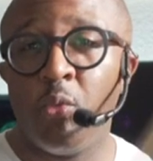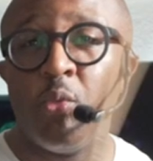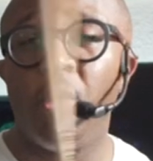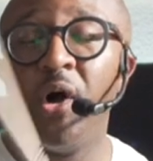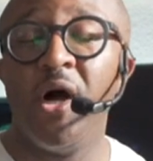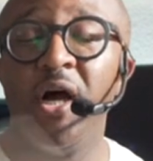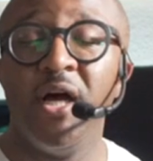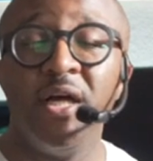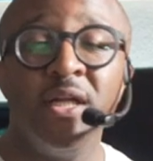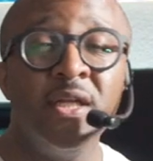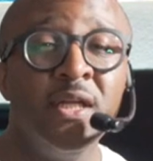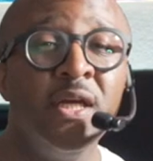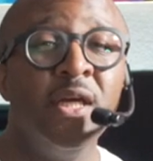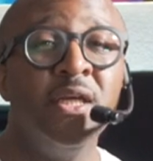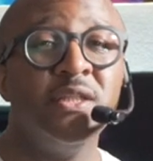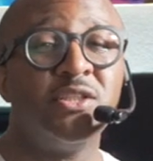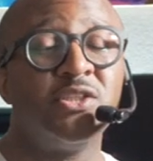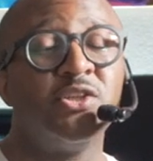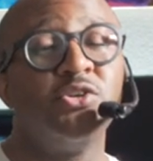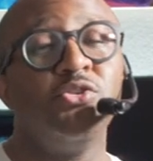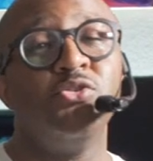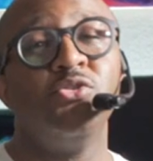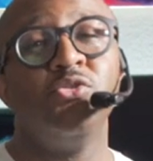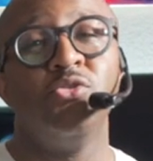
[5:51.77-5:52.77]
One,
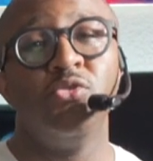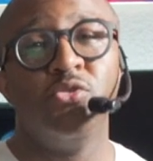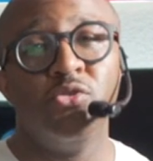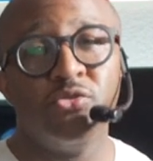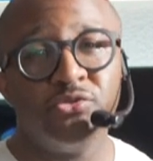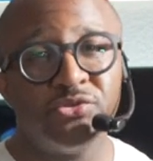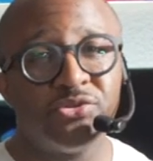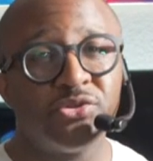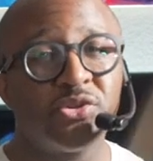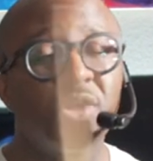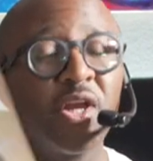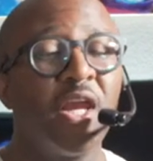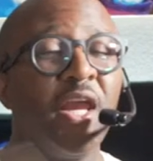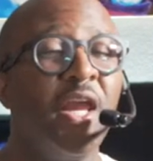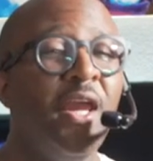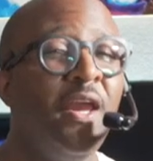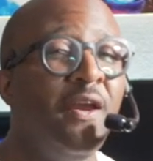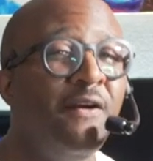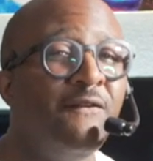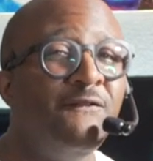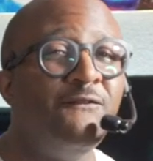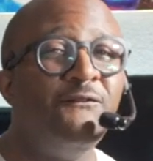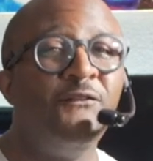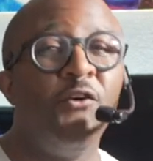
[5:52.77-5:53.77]
two, three,
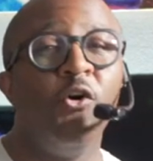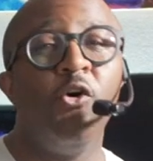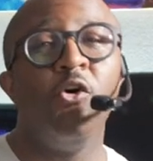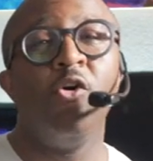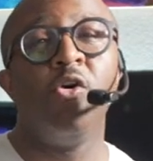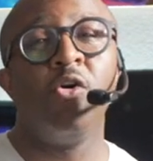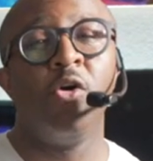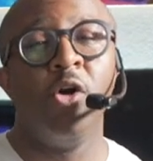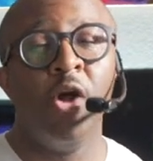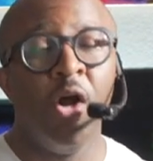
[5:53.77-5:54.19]
four.